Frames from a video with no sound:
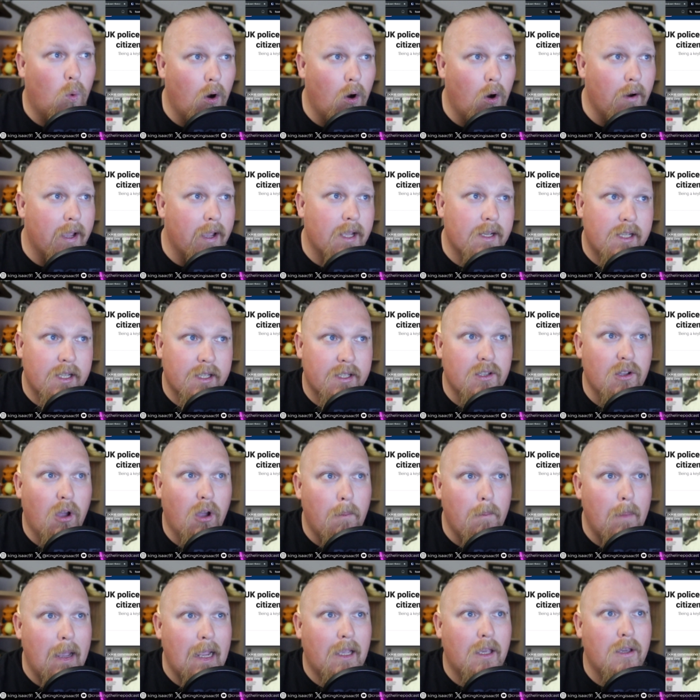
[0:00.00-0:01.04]
warrior does
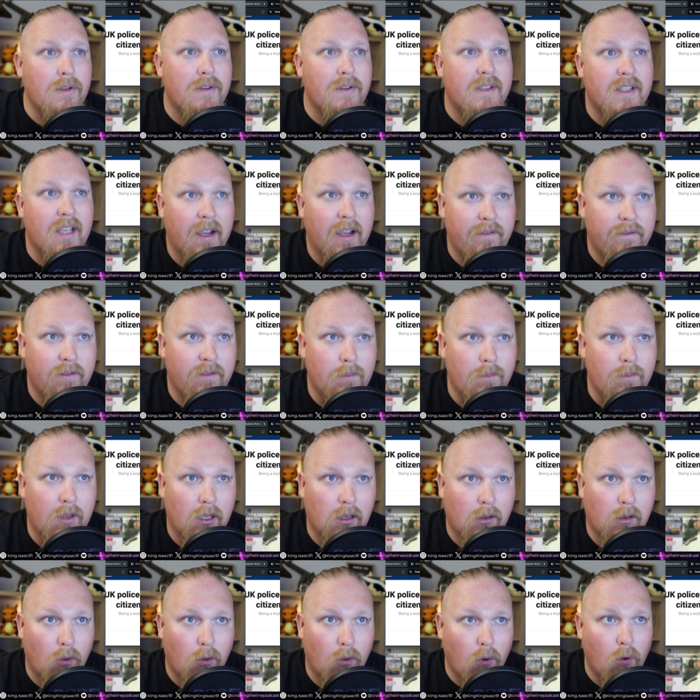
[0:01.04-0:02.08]
not make you safe from the
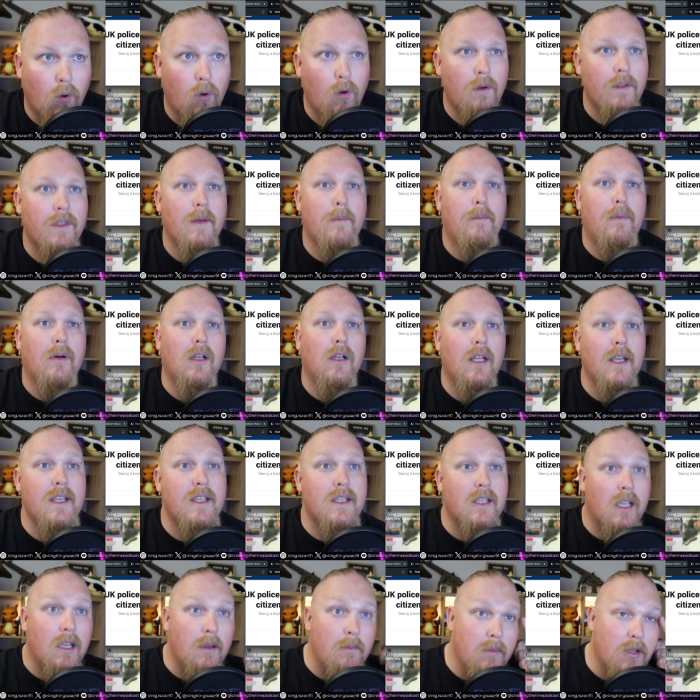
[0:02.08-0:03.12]
law, the
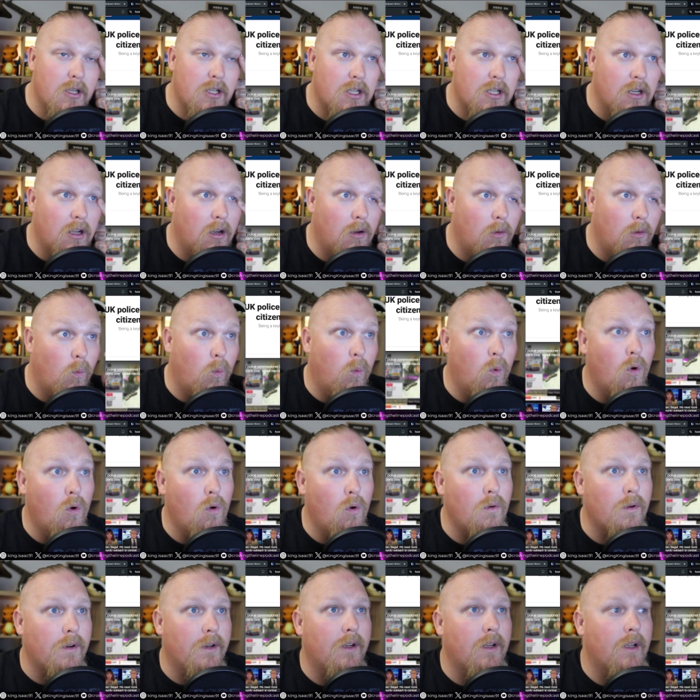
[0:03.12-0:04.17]
police commissioner
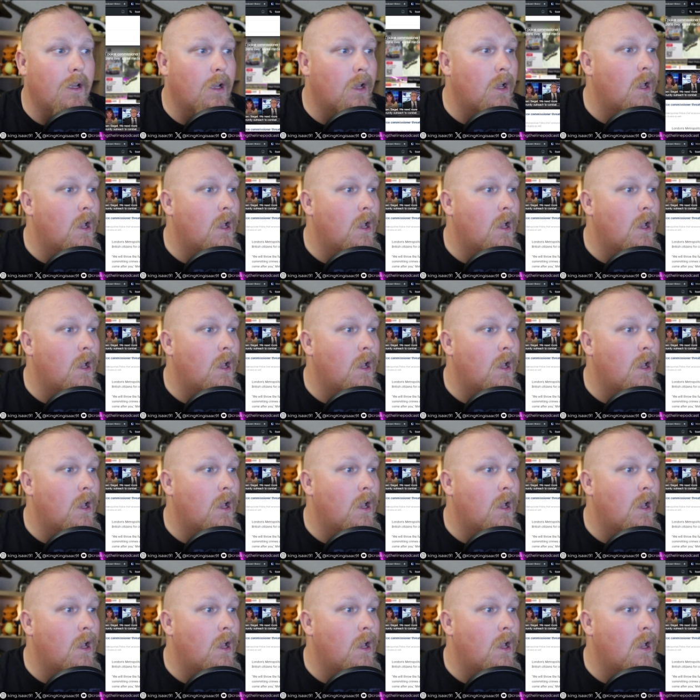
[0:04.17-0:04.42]
warned.